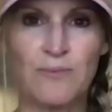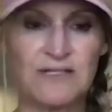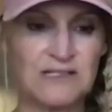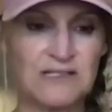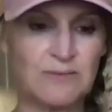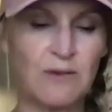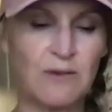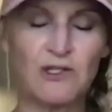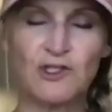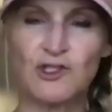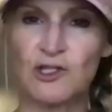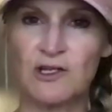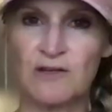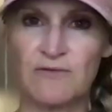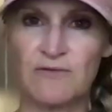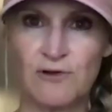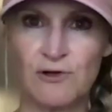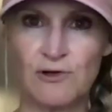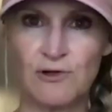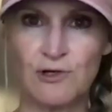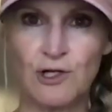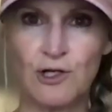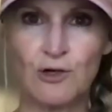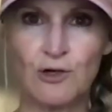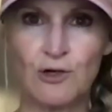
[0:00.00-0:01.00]
especially if
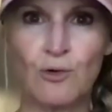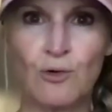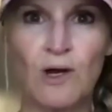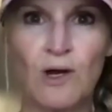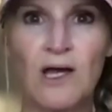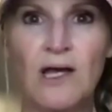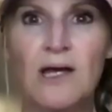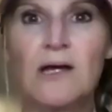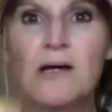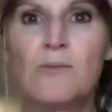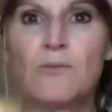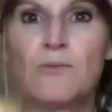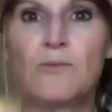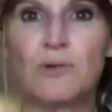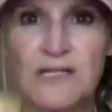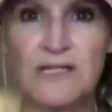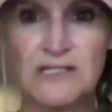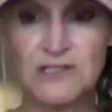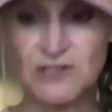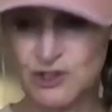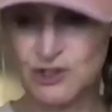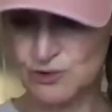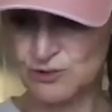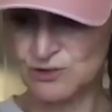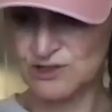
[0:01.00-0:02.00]
you're new,
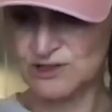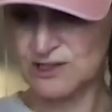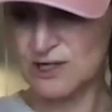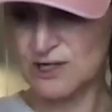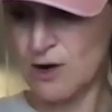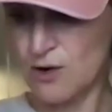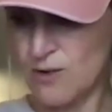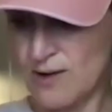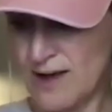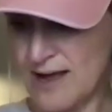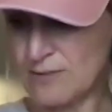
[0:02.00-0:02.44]
please do so.